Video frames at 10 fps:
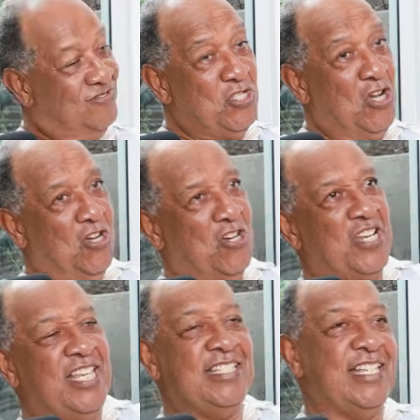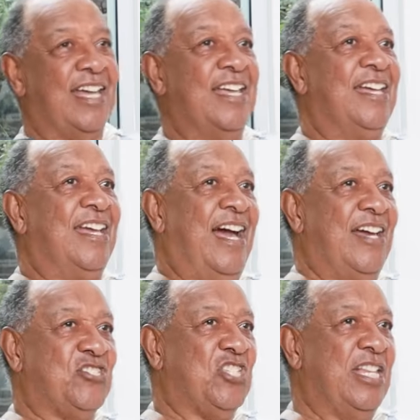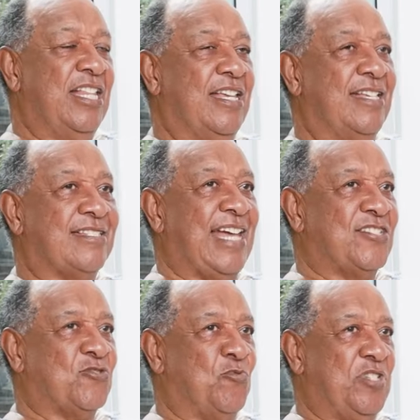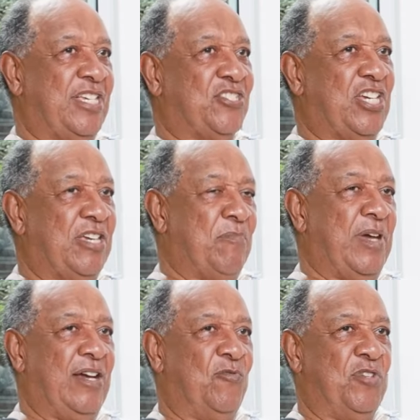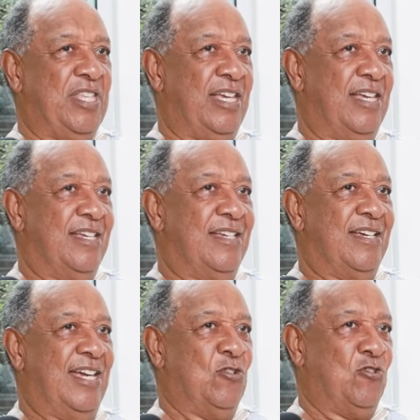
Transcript: No, listen. I still in touch with the chamber, with the in